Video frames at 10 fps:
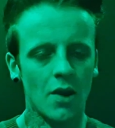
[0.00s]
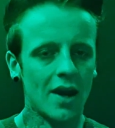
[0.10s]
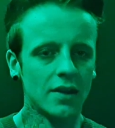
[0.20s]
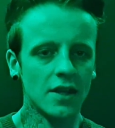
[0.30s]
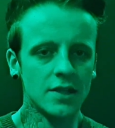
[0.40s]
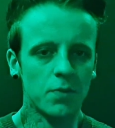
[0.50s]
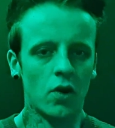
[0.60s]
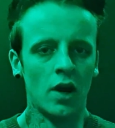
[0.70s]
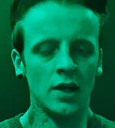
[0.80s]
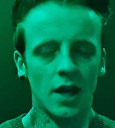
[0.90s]
Now, at this
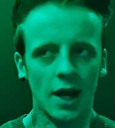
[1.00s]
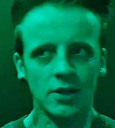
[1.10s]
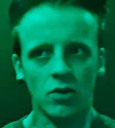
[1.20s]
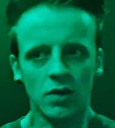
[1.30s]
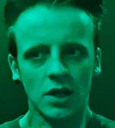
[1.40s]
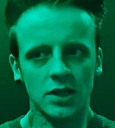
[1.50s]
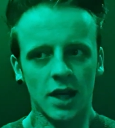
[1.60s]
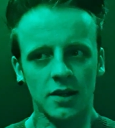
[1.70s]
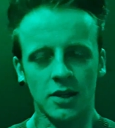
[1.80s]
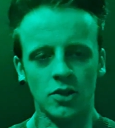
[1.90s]
point, I don't
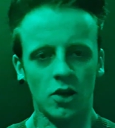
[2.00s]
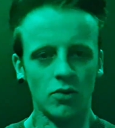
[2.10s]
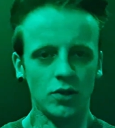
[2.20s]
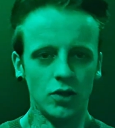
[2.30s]
exactly know